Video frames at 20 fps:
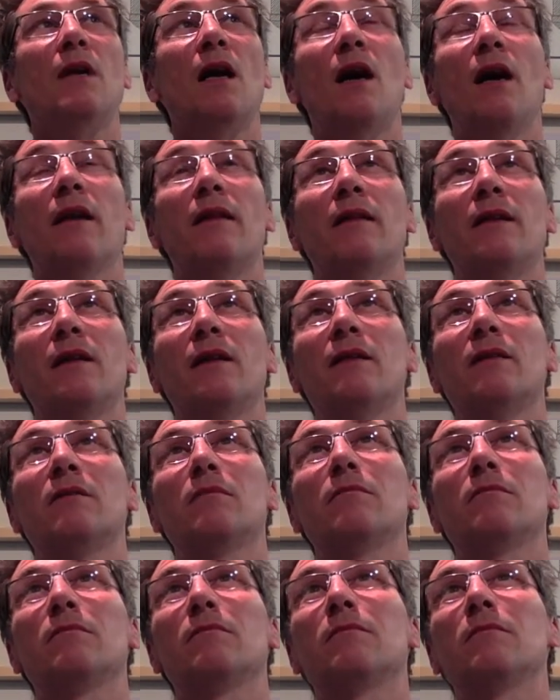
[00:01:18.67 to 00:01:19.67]
I think,
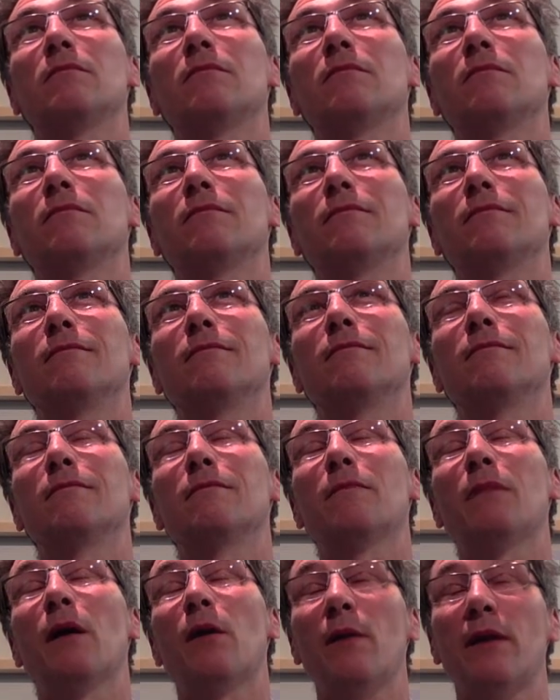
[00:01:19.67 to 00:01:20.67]

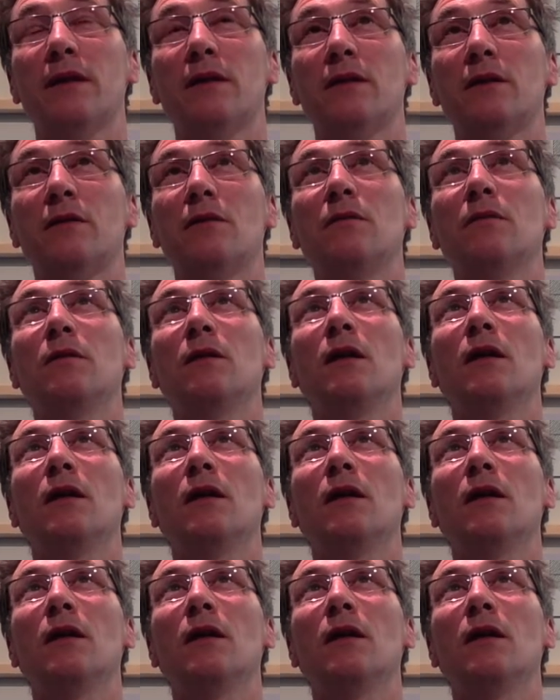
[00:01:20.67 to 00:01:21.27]
poetical.